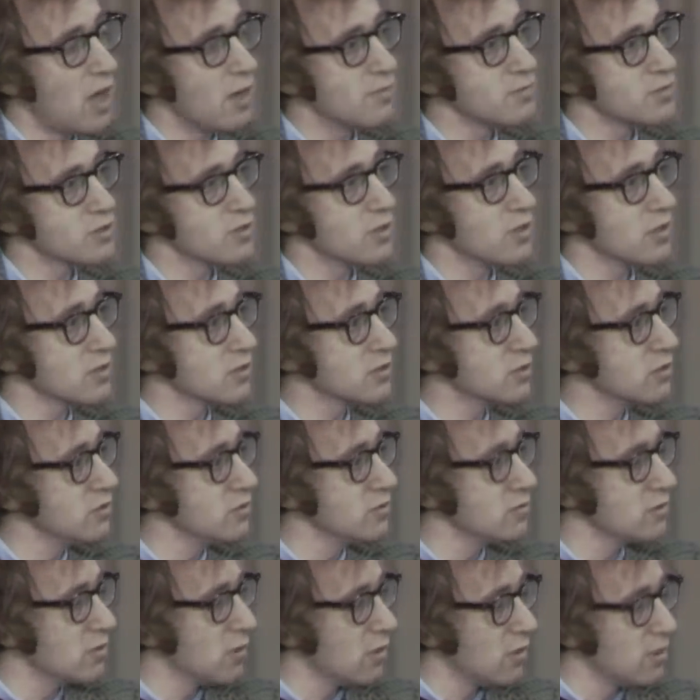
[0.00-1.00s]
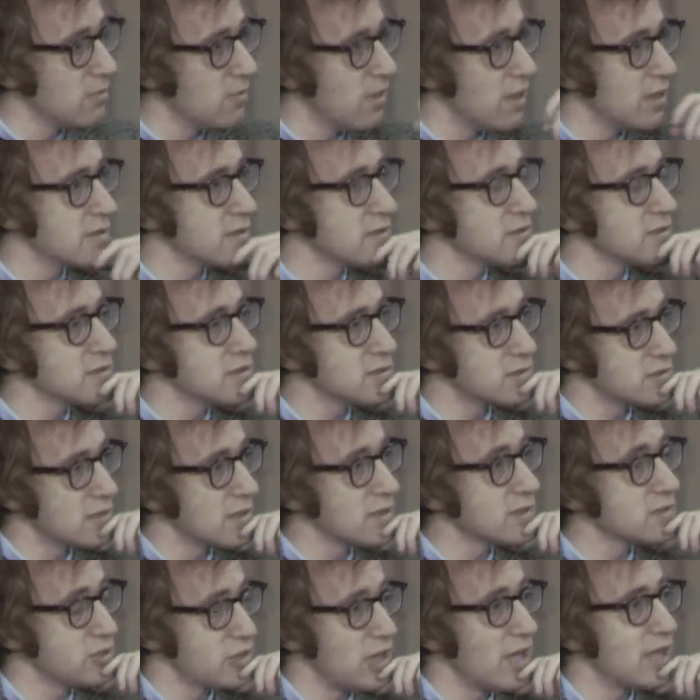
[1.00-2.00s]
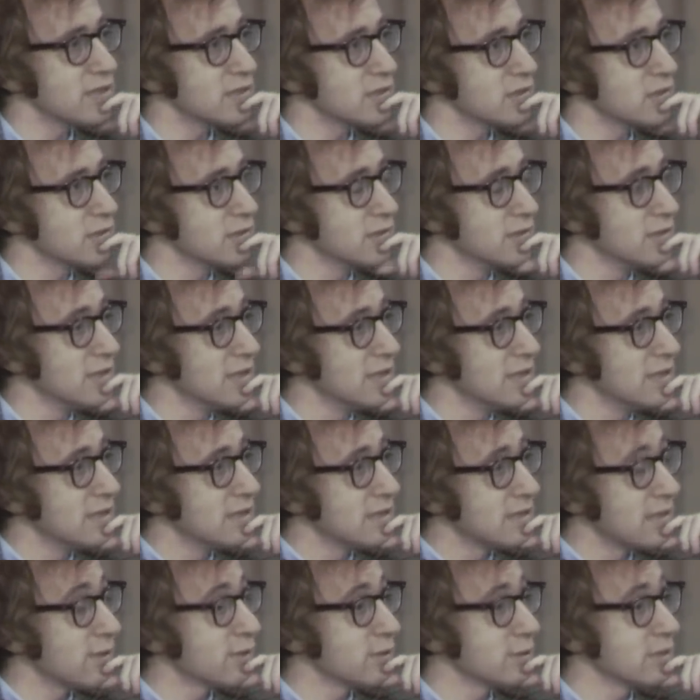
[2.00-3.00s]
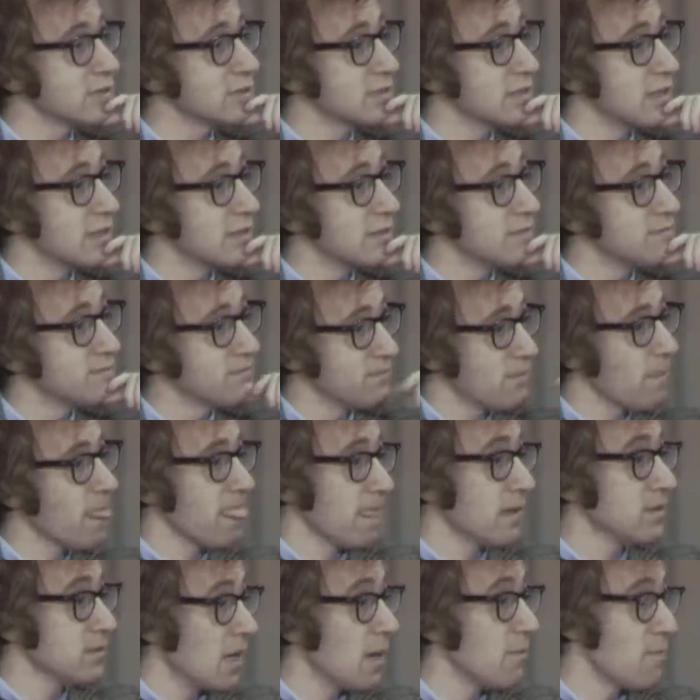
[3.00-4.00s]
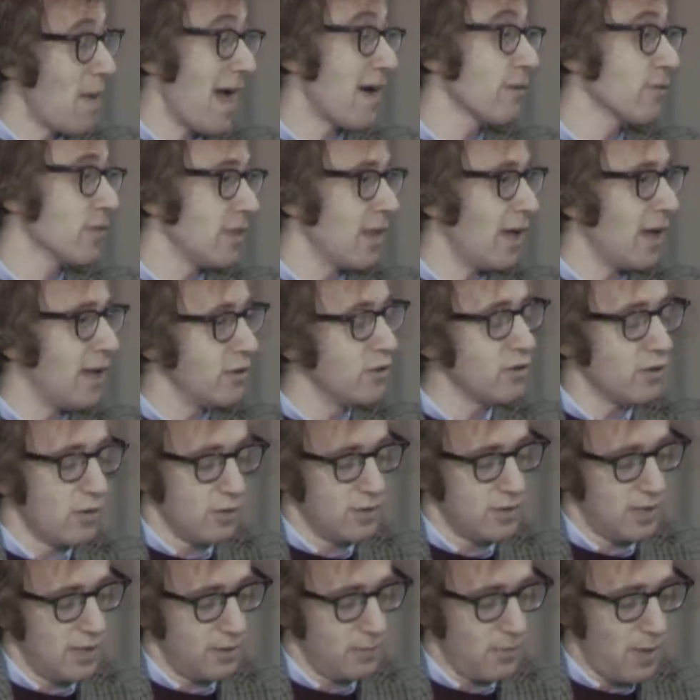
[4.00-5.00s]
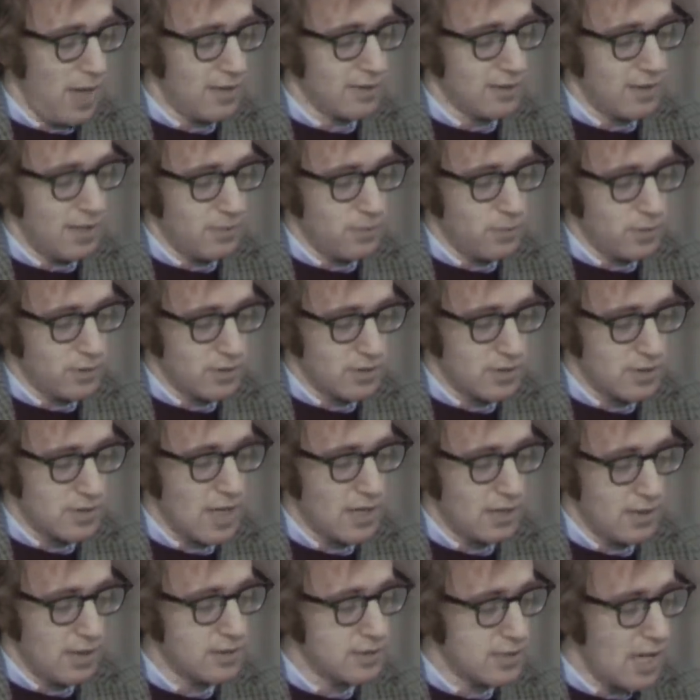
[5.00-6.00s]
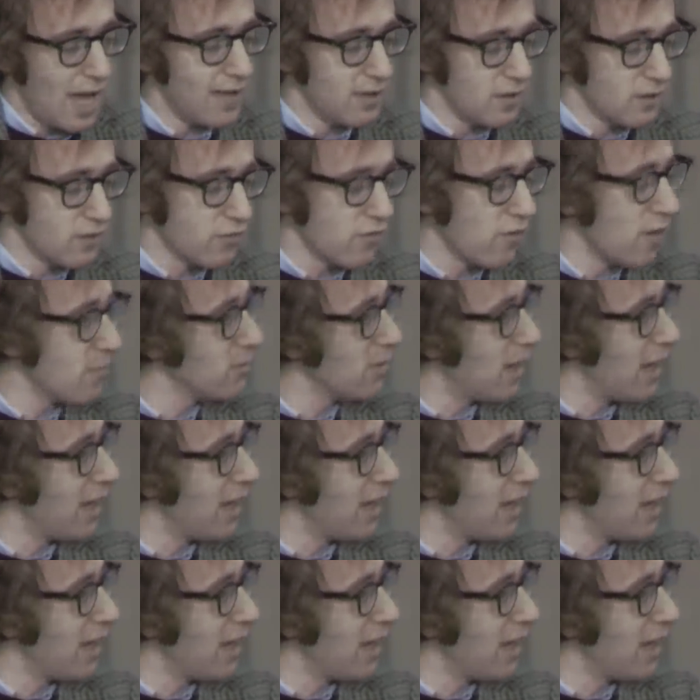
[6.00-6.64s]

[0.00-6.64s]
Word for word: Armstrong tune called Muggles, a jazz tune, that was um, about that. You know, not about that, but t titled from